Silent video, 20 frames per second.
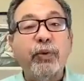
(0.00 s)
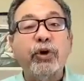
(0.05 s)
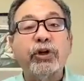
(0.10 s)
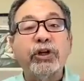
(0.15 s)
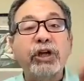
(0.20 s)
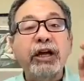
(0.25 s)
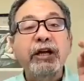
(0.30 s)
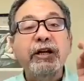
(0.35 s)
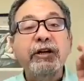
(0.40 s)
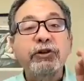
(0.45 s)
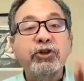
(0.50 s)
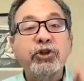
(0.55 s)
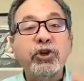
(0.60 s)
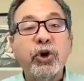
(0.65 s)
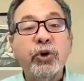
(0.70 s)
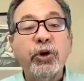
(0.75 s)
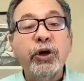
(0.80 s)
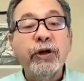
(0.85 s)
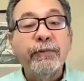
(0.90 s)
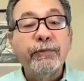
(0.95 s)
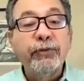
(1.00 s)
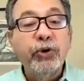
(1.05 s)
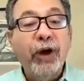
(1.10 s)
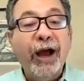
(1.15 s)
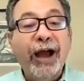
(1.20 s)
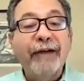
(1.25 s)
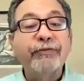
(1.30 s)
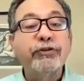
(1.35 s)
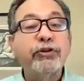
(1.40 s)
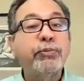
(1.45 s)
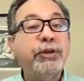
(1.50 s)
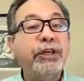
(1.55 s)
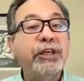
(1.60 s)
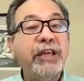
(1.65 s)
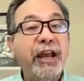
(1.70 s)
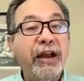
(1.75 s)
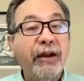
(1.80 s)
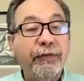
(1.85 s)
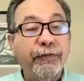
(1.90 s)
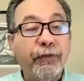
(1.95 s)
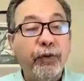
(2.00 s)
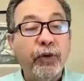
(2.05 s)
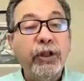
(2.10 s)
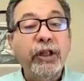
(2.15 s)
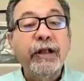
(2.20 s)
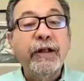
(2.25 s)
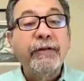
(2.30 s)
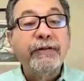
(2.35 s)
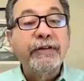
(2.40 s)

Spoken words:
work. So you have to be careful.